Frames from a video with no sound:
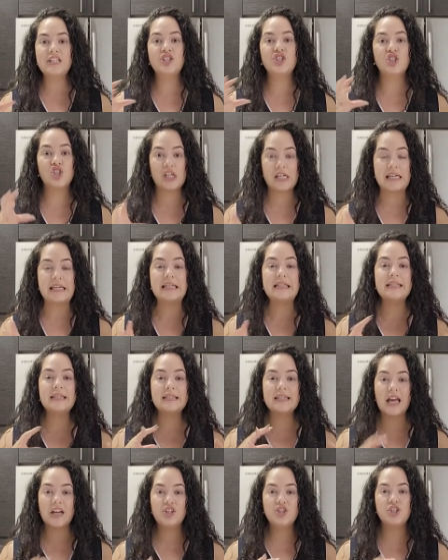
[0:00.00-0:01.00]
cheese
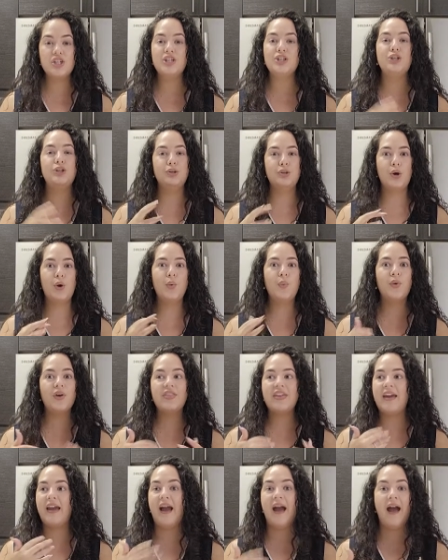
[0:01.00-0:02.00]
section, you know, where
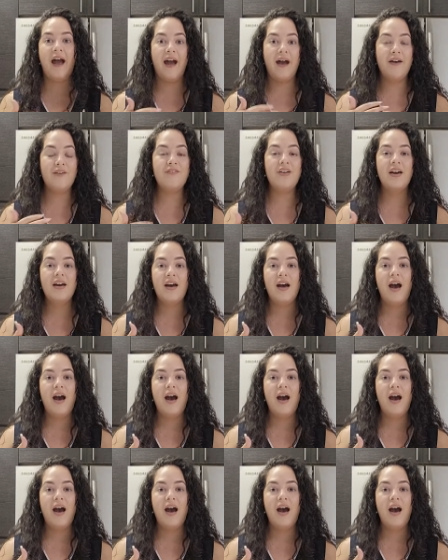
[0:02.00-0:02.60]
they have